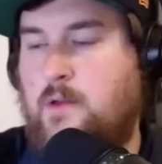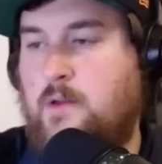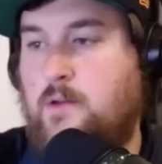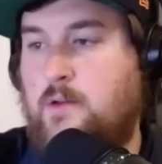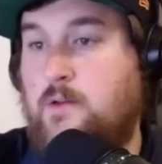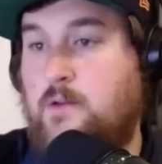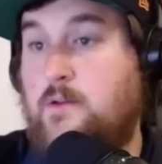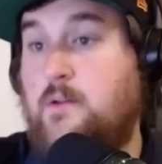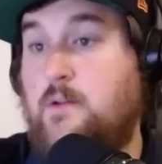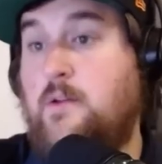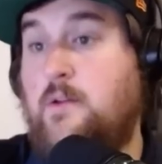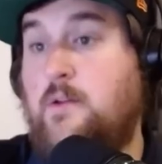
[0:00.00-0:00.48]

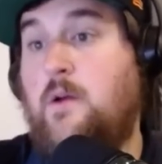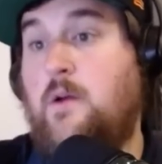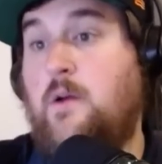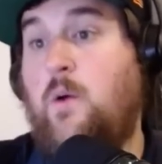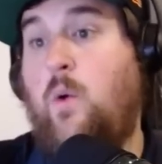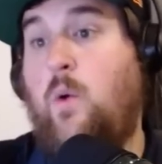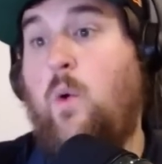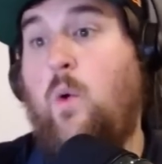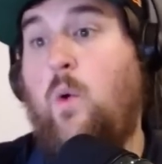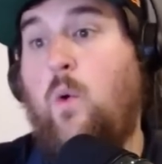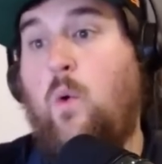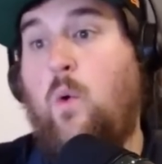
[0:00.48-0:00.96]

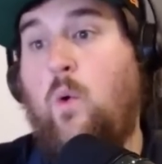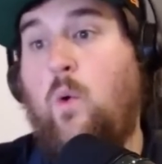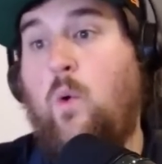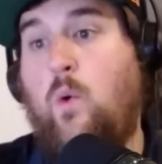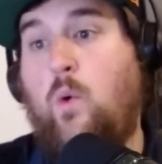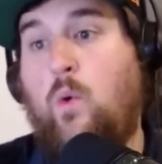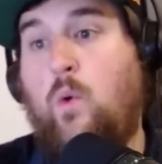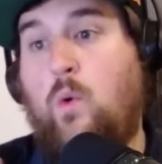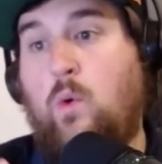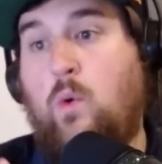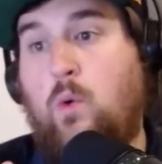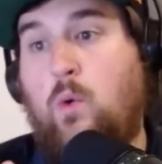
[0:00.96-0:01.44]

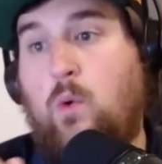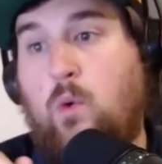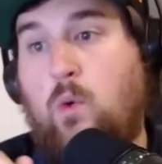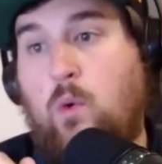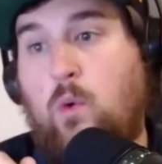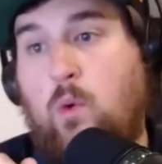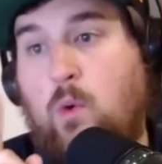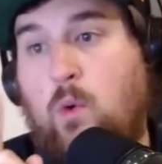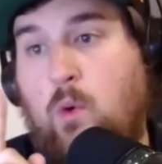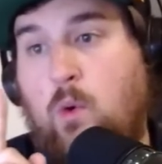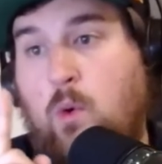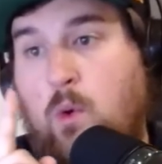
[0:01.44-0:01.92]

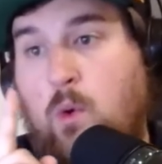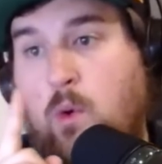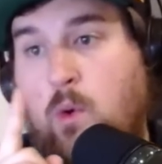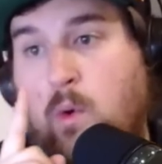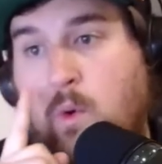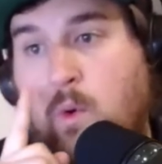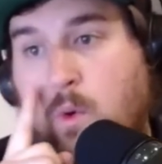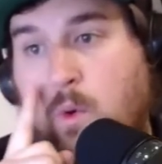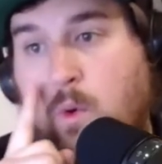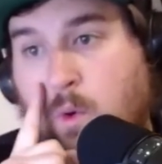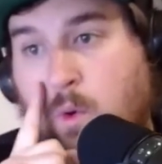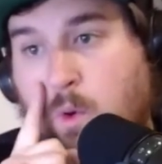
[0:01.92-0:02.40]

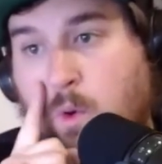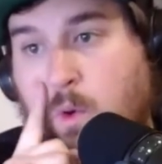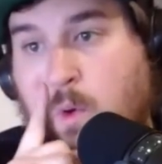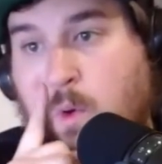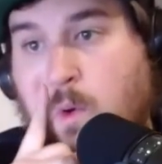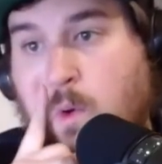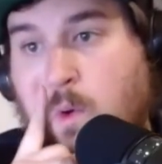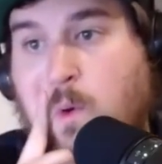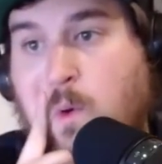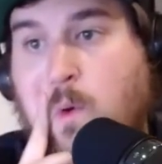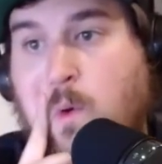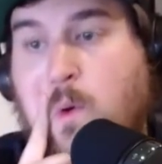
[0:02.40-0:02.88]

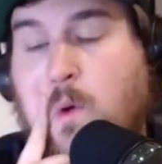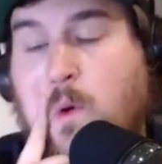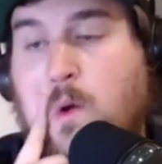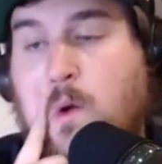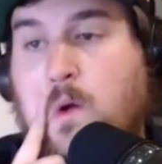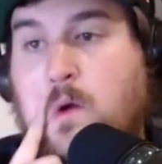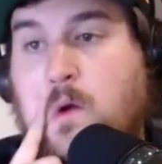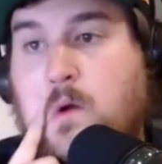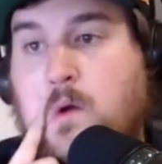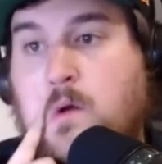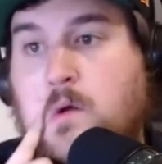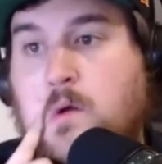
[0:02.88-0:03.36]

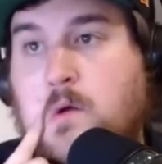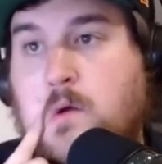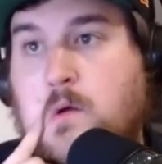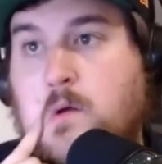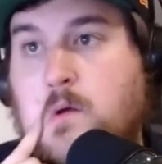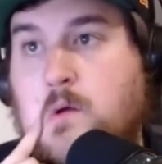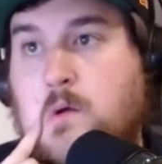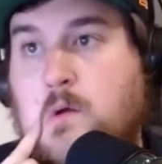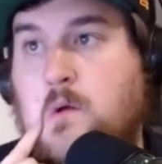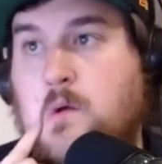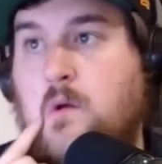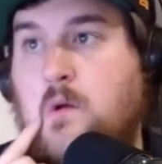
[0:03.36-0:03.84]

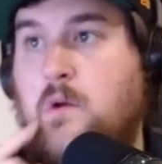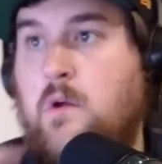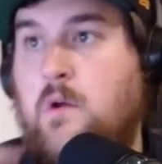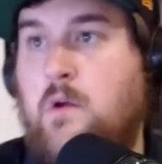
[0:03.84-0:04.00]
(silent)